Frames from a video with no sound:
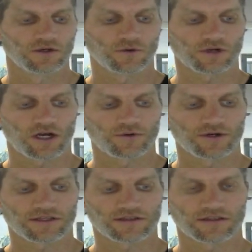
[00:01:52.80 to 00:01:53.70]
We'll go
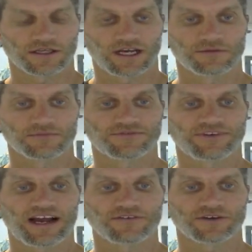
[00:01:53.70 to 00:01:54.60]
with
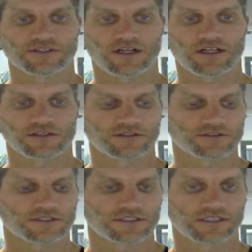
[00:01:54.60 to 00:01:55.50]

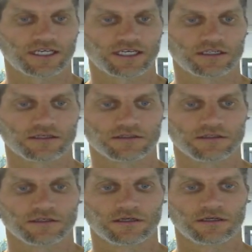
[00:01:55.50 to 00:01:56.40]
$500 in
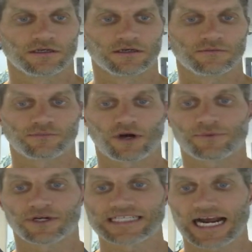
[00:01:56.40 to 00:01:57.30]

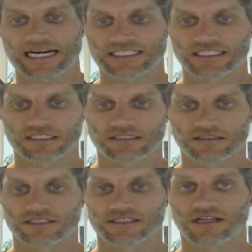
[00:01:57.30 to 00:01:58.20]
property
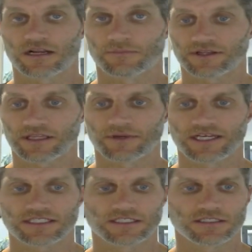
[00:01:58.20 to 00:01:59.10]
taxes. This is on a monthly
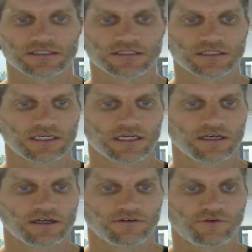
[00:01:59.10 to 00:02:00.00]
basis.
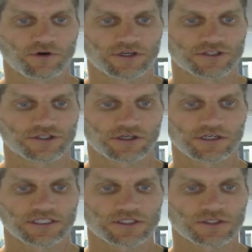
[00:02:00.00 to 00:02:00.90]
For
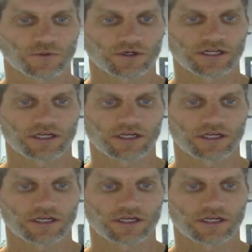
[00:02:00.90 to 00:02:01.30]
insurance, we're going to